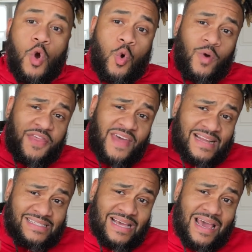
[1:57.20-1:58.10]
With that
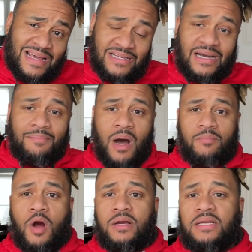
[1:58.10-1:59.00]
said, about
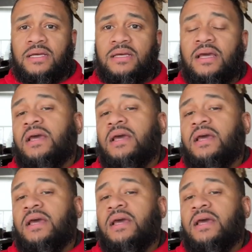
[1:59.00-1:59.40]
marketing,